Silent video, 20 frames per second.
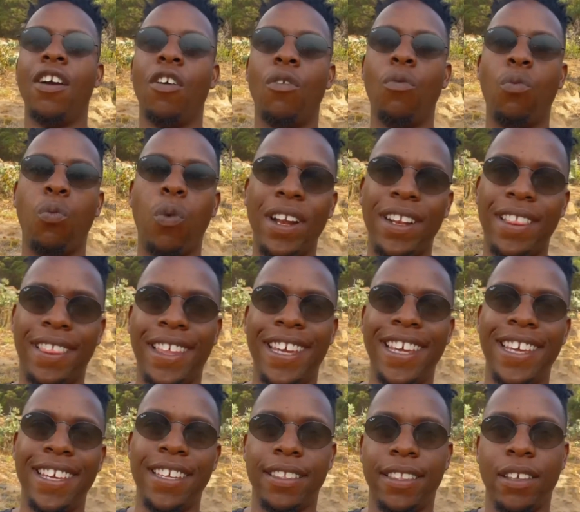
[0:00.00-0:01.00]
One
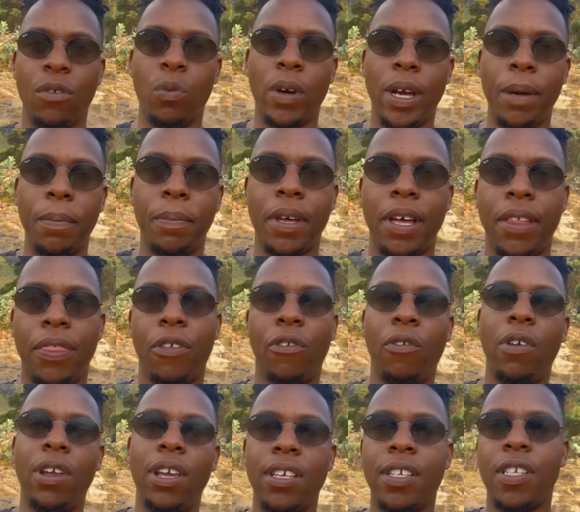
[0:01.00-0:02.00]
thing the
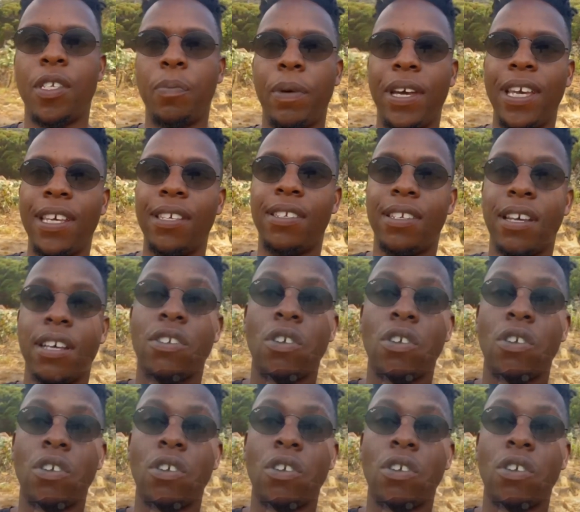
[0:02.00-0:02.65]
Web3 space does